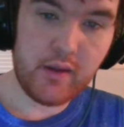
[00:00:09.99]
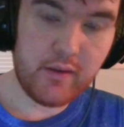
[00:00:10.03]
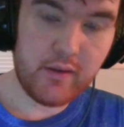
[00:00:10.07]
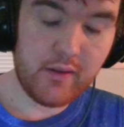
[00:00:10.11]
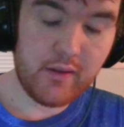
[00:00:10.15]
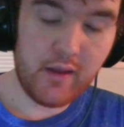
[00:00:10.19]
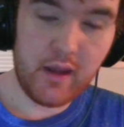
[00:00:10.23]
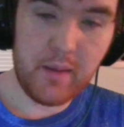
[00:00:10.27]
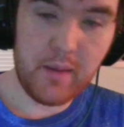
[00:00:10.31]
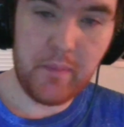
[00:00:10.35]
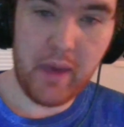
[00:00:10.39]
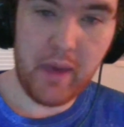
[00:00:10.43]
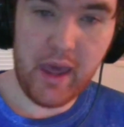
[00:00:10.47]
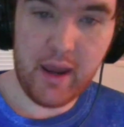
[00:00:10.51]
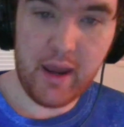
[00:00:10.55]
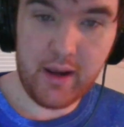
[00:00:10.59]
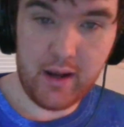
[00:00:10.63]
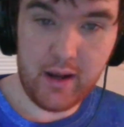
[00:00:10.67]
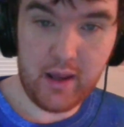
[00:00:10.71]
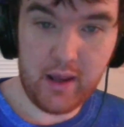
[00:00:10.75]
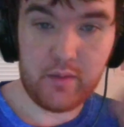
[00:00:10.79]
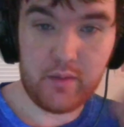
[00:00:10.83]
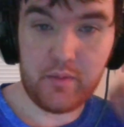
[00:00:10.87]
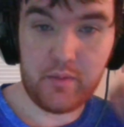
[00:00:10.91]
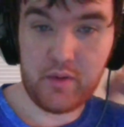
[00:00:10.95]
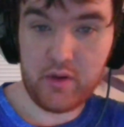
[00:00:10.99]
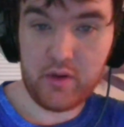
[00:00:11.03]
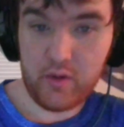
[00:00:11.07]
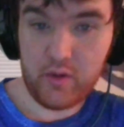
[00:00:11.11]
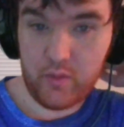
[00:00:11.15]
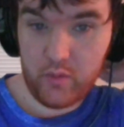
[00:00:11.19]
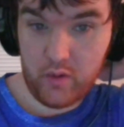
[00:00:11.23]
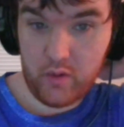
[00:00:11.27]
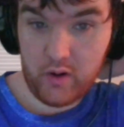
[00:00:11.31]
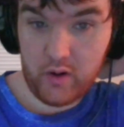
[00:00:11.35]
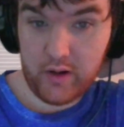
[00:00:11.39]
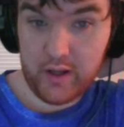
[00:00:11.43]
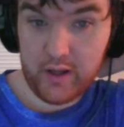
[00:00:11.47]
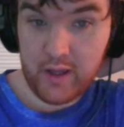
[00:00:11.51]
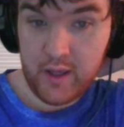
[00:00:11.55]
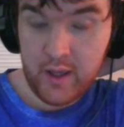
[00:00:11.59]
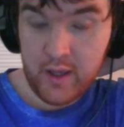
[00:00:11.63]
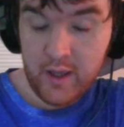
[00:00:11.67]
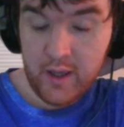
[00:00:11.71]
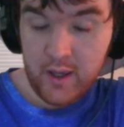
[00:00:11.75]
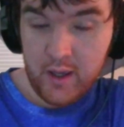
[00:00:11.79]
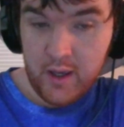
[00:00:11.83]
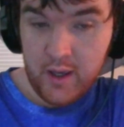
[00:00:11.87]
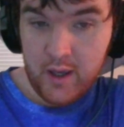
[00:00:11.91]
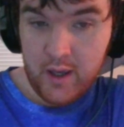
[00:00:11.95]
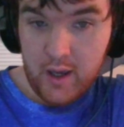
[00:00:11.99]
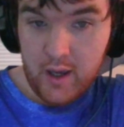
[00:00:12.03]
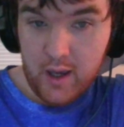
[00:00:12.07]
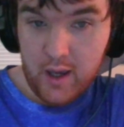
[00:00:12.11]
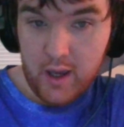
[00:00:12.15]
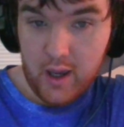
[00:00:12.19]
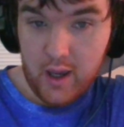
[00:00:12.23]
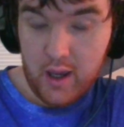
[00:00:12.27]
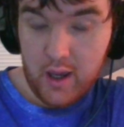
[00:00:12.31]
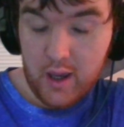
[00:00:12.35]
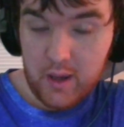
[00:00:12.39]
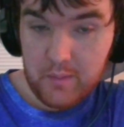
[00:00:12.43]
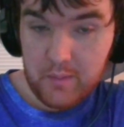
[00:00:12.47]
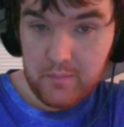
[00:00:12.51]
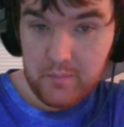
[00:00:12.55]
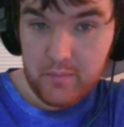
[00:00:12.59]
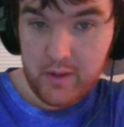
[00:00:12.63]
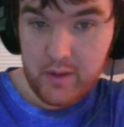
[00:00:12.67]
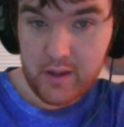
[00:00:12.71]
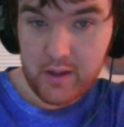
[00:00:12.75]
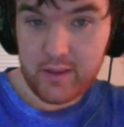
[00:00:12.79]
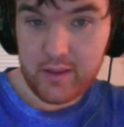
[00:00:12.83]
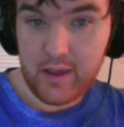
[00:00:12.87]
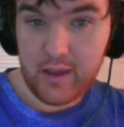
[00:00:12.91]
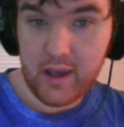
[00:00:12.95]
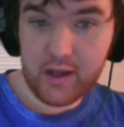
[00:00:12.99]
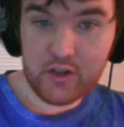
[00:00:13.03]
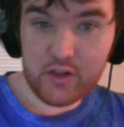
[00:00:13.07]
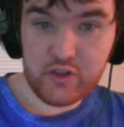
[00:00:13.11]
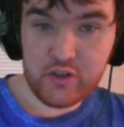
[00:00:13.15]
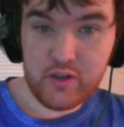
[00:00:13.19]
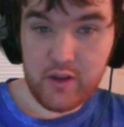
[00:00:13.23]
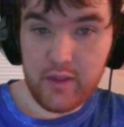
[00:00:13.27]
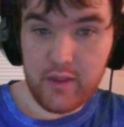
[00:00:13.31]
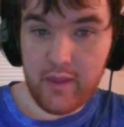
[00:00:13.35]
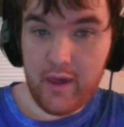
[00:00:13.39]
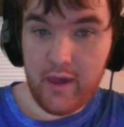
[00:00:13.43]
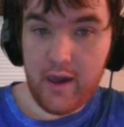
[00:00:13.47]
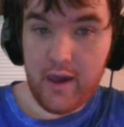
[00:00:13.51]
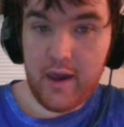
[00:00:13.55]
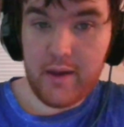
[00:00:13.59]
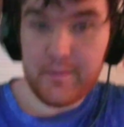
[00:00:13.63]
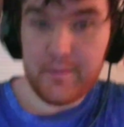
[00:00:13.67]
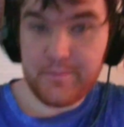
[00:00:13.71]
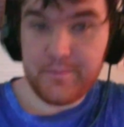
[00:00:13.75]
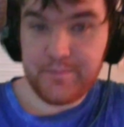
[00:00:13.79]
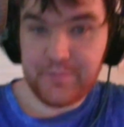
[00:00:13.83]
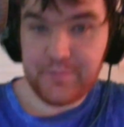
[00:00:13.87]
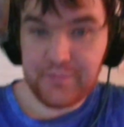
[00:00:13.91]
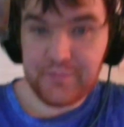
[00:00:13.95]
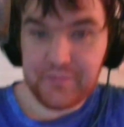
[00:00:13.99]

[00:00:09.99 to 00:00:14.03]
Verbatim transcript: It's not a bad announcement, don't worry. Um, it's actually that